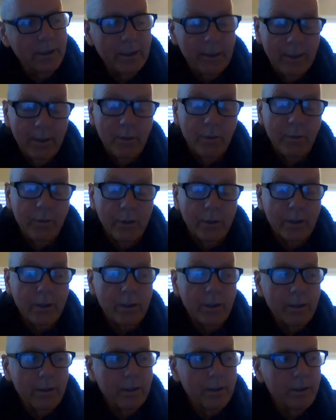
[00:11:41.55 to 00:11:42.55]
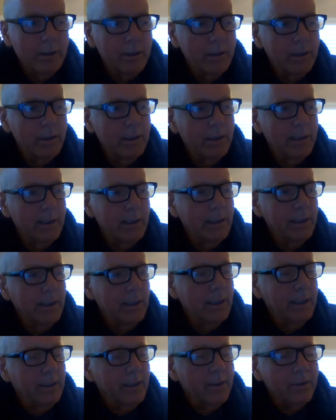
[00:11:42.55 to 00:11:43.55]
They don't work.
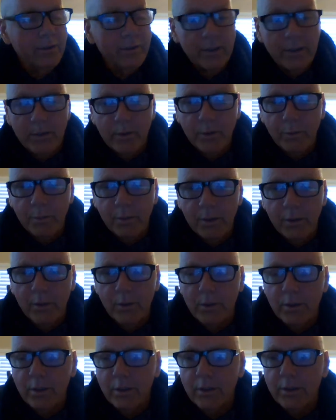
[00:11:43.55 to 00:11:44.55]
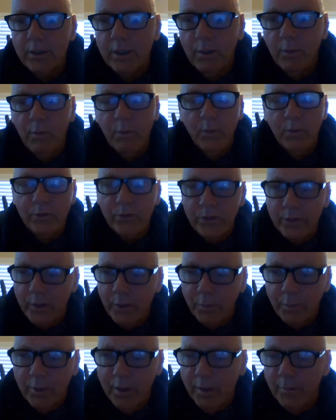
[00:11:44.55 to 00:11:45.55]
The seal's broke. They won't seal
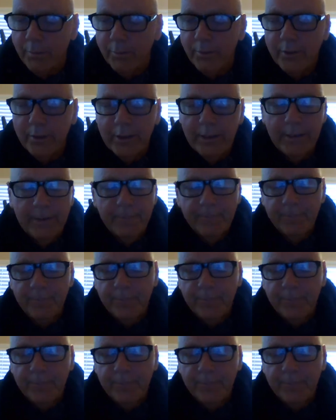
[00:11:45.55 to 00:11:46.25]
properly.